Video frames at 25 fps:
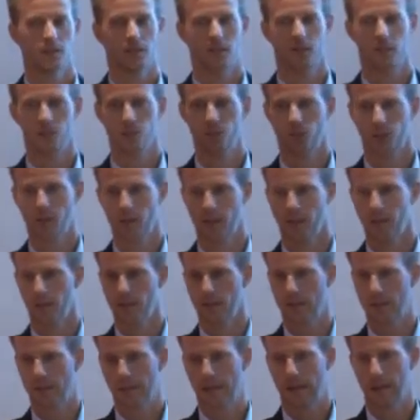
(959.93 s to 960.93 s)
that you can
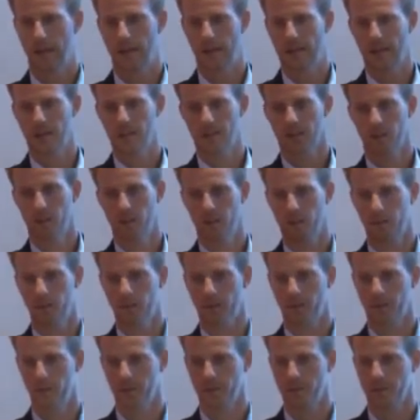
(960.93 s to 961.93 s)
get some help
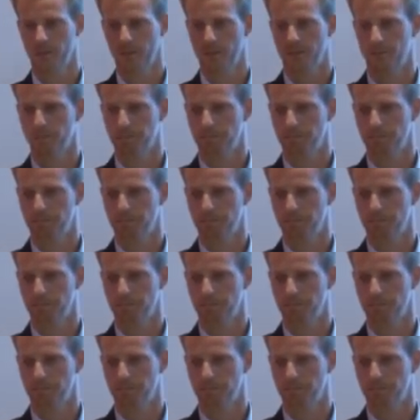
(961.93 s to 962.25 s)
from this.